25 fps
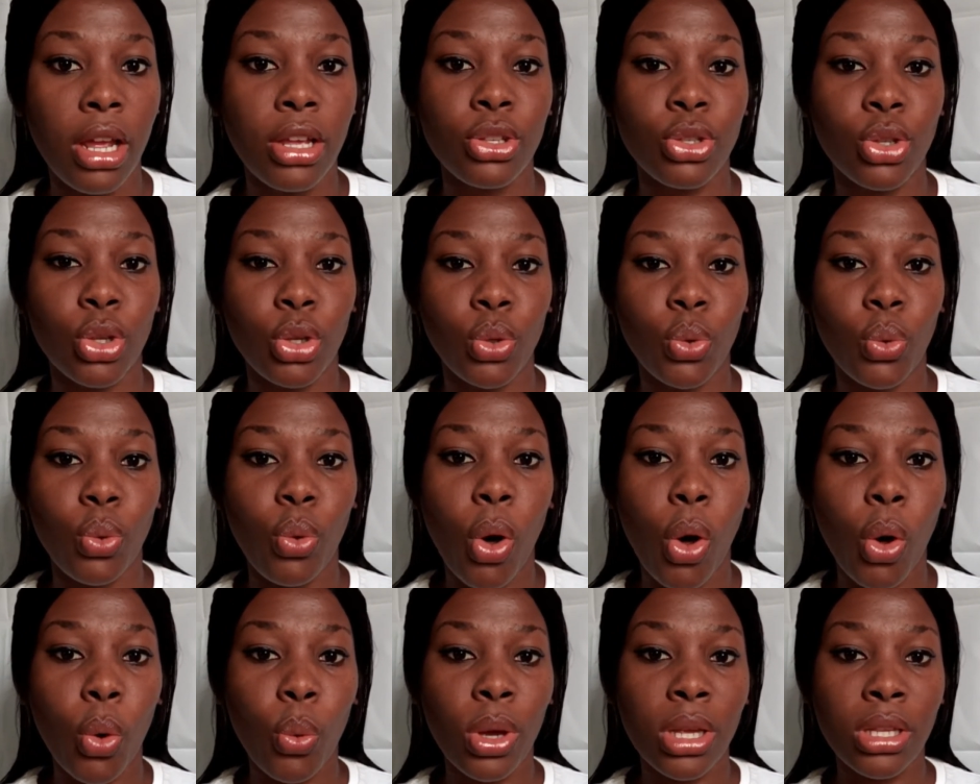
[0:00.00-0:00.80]
So you
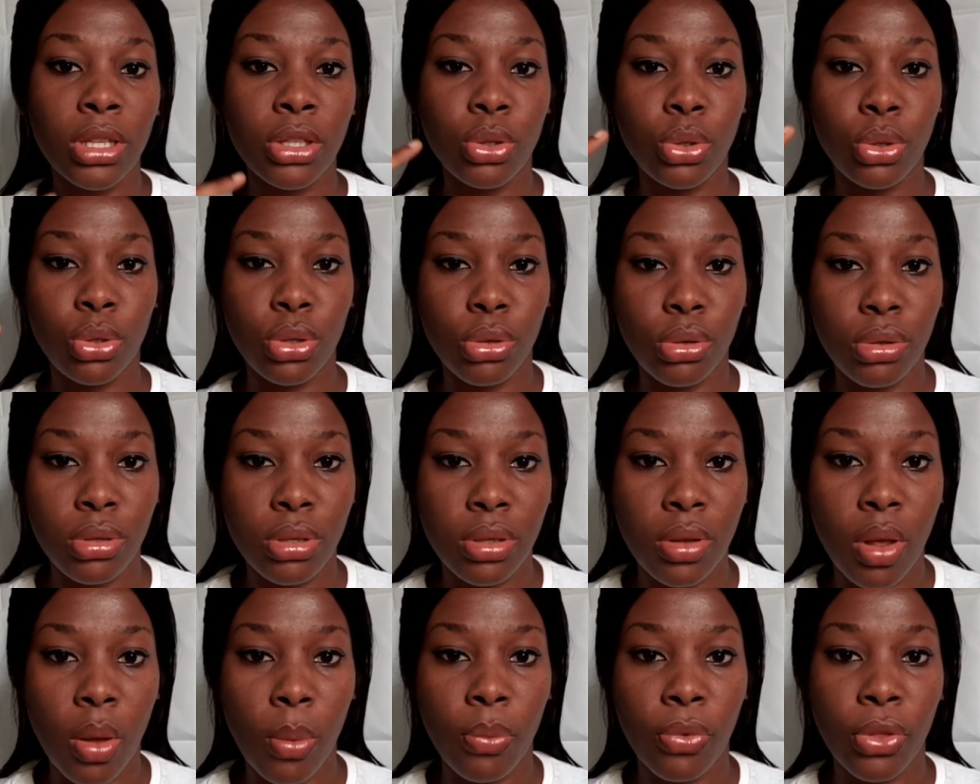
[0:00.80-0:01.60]
always do
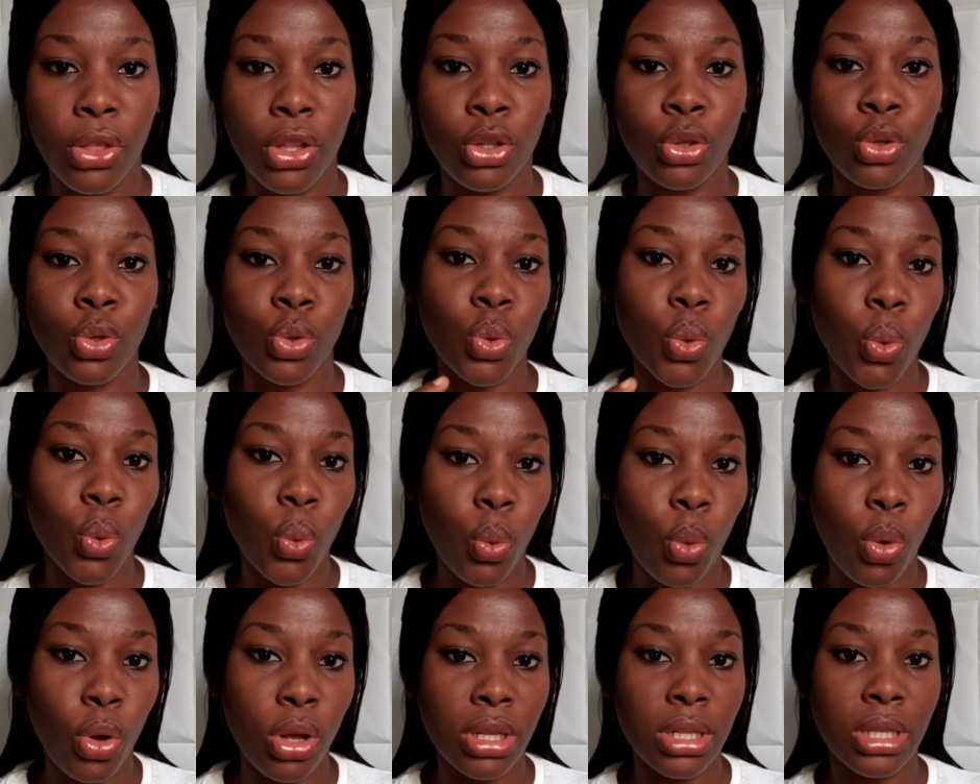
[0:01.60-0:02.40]
something
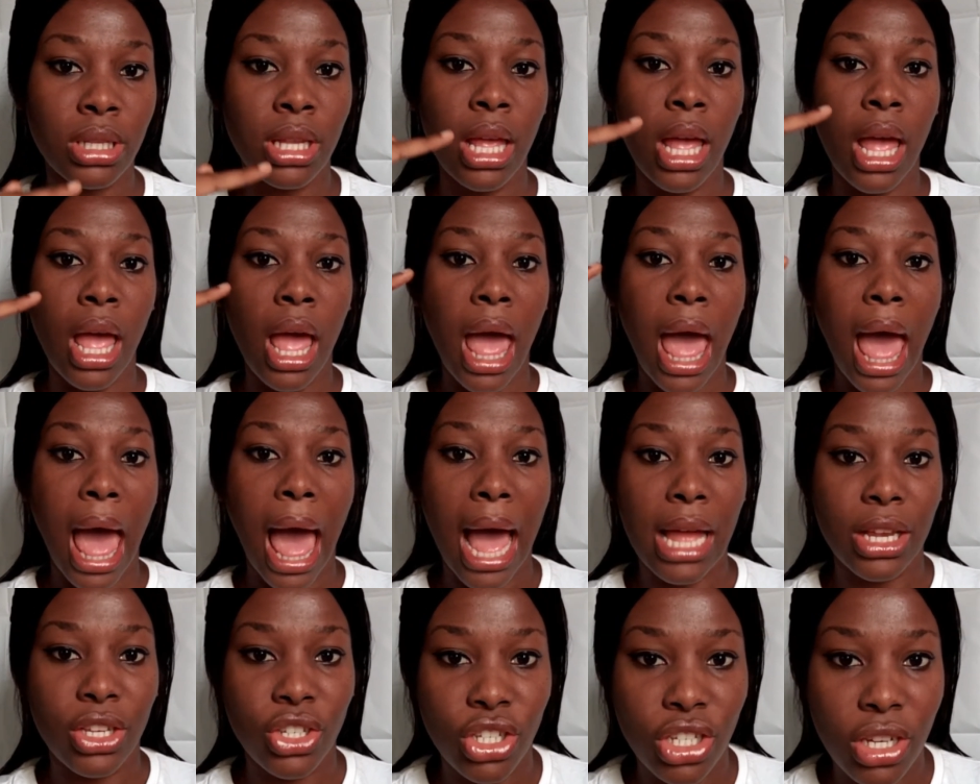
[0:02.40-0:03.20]
towards
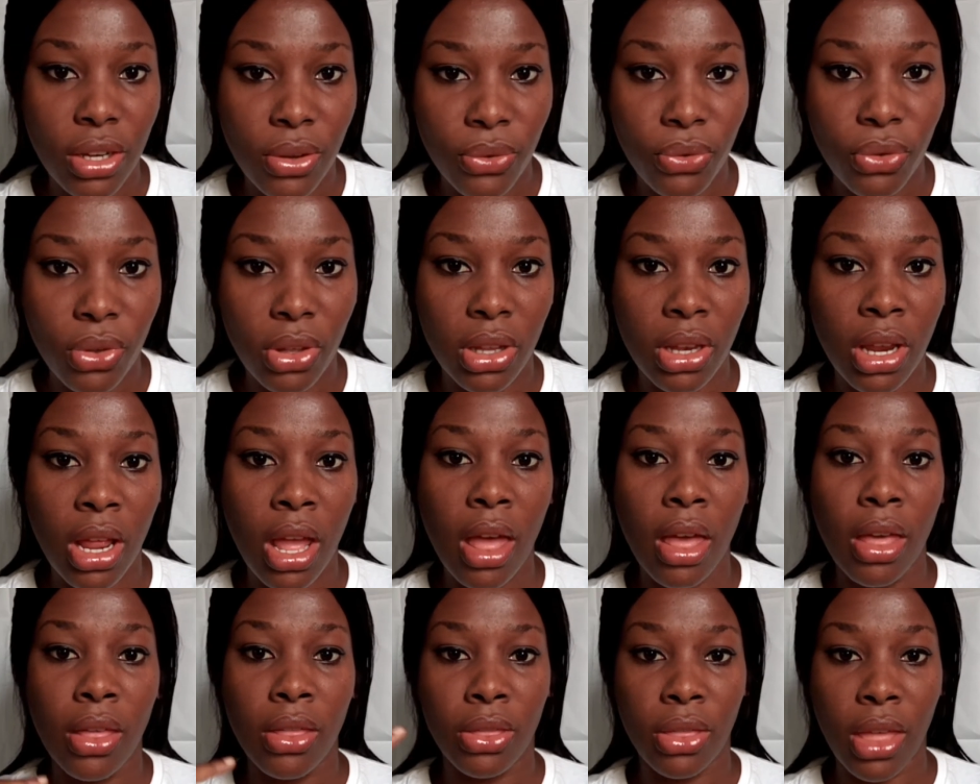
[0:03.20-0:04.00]
achieving
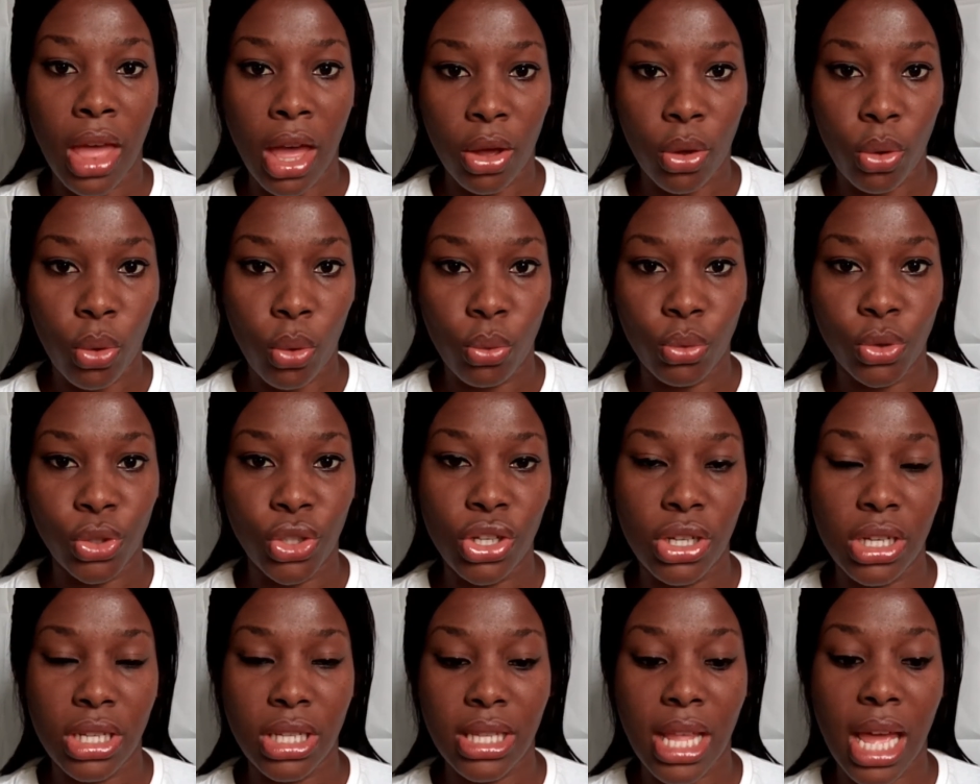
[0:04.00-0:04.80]
that goal.
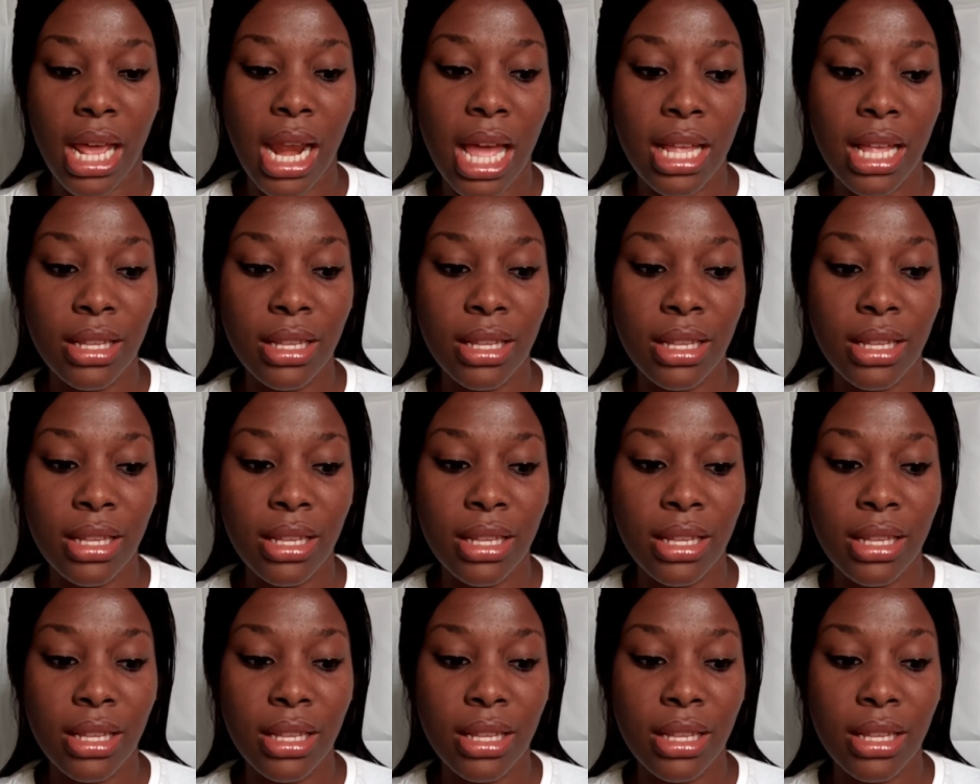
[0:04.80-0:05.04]
Do you understand?